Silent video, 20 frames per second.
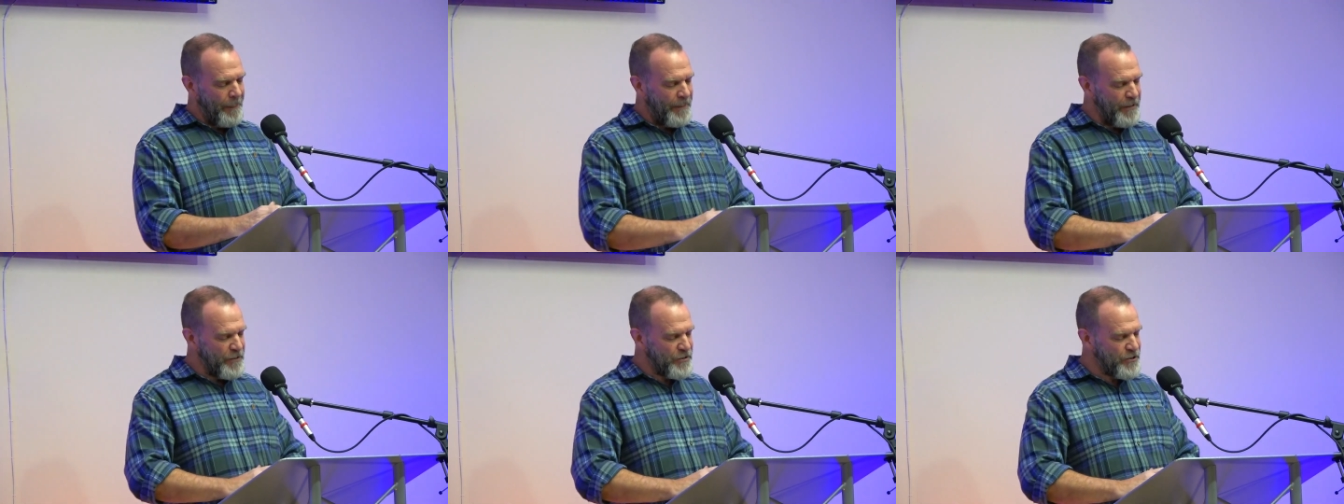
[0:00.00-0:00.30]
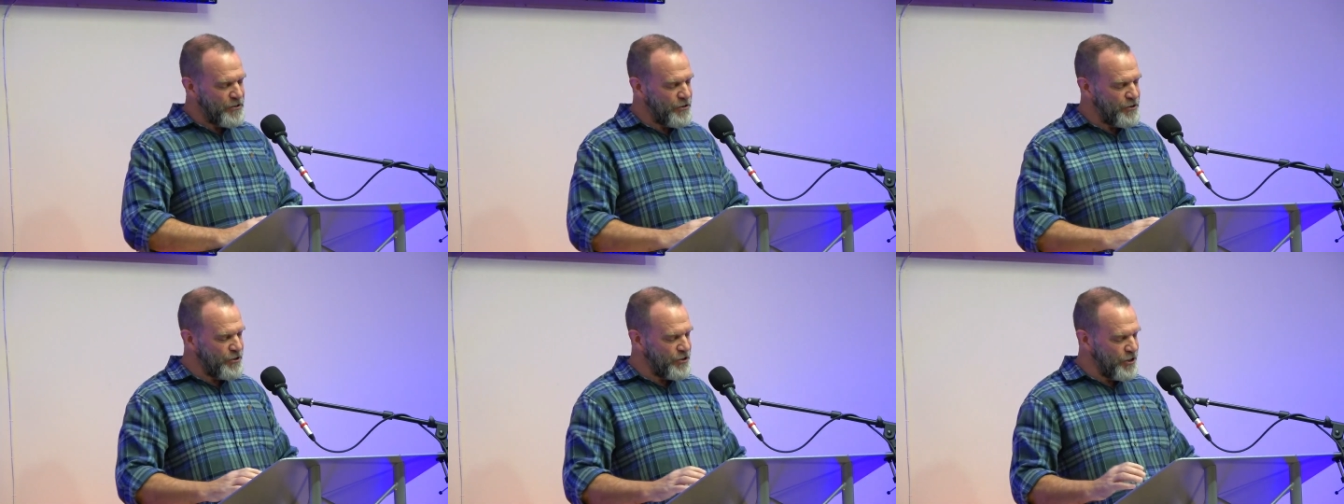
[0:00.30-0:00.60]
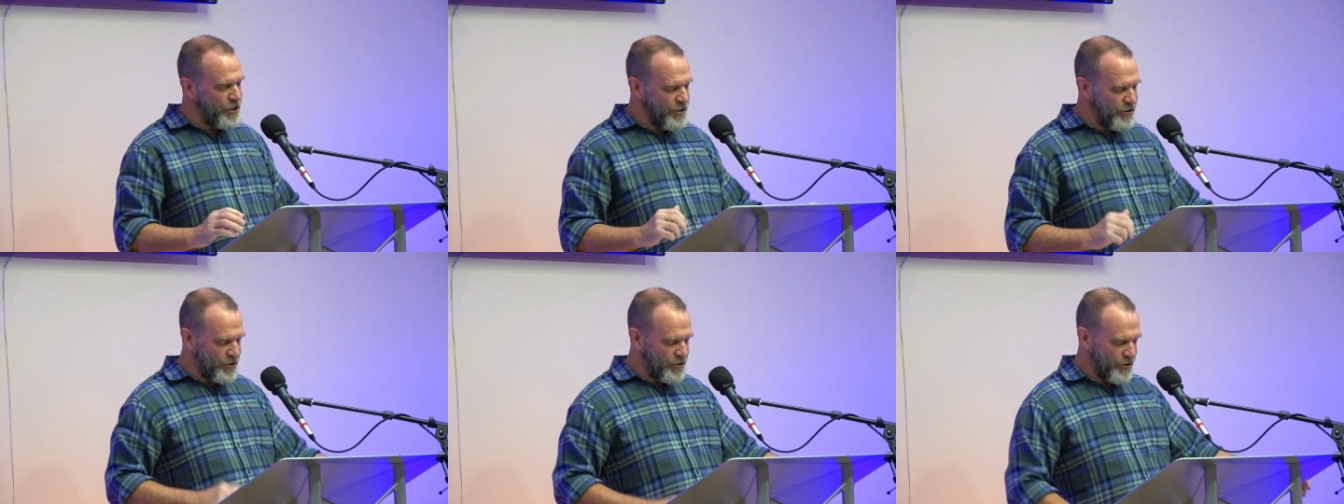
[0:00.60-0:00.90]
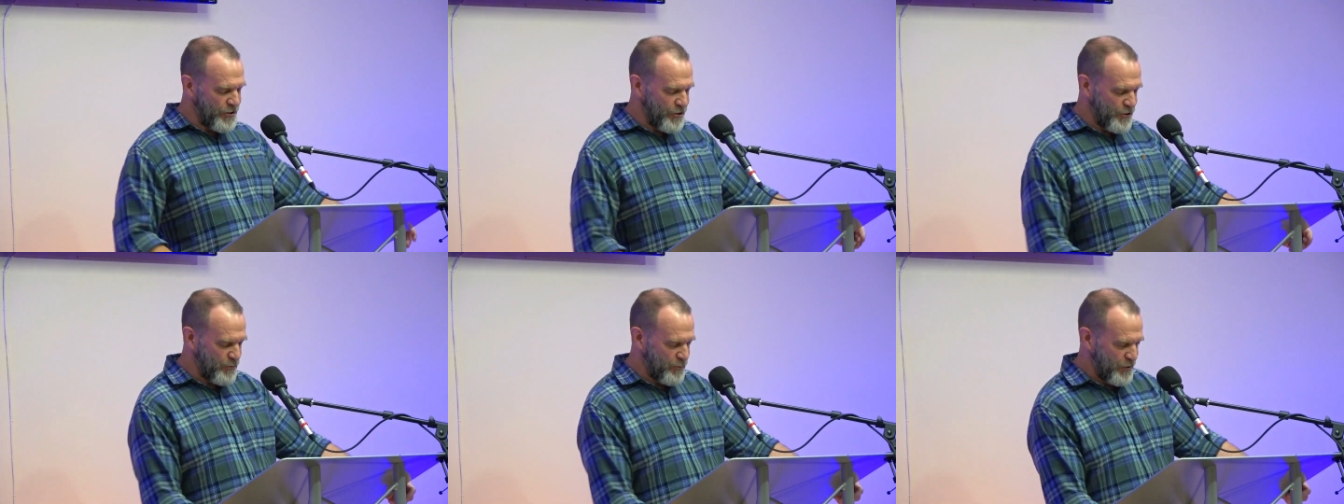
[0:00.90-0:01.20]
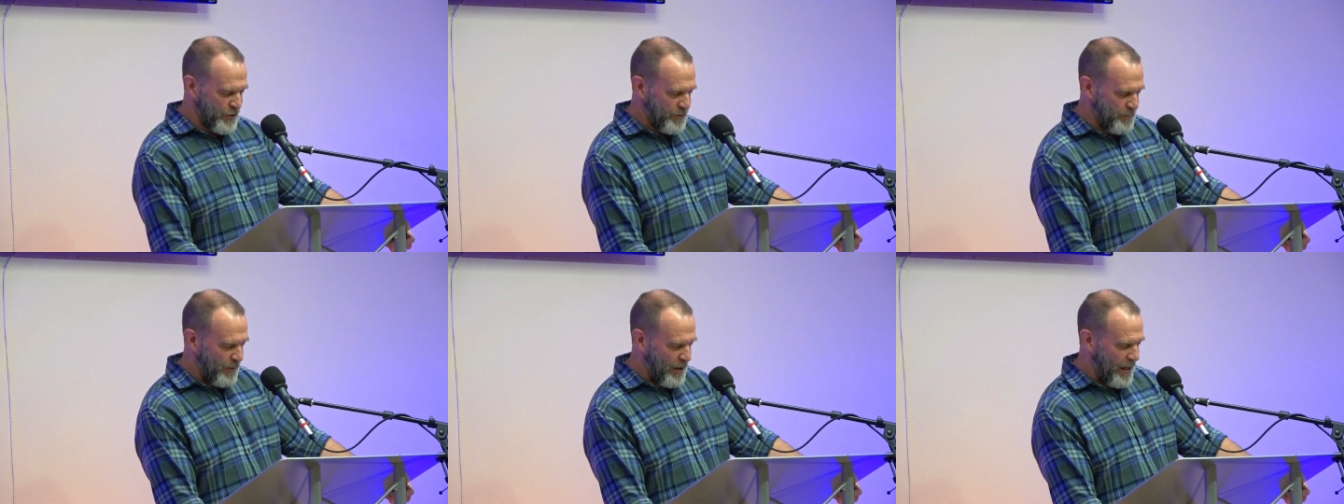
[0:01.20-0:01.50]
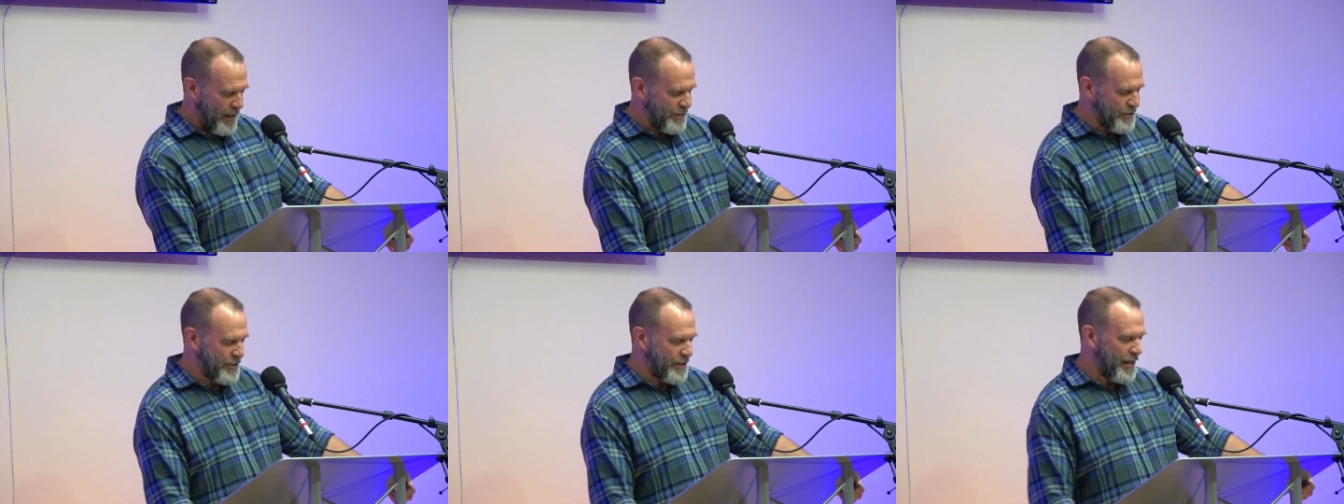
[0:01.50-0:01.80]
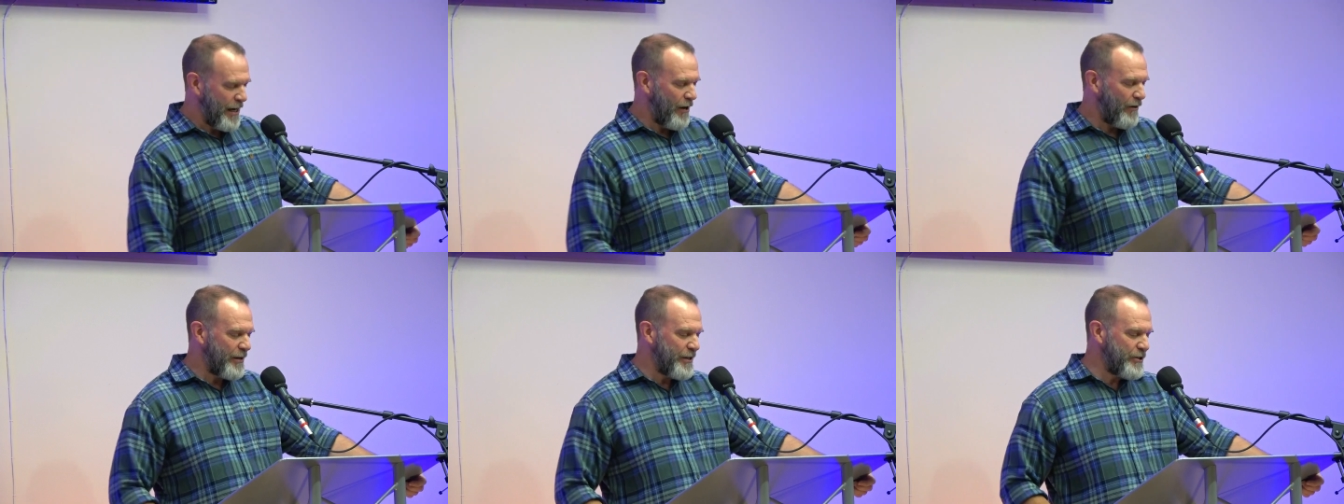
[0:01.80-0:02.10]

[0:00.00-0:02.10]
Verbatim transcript: this is Jesus' response now.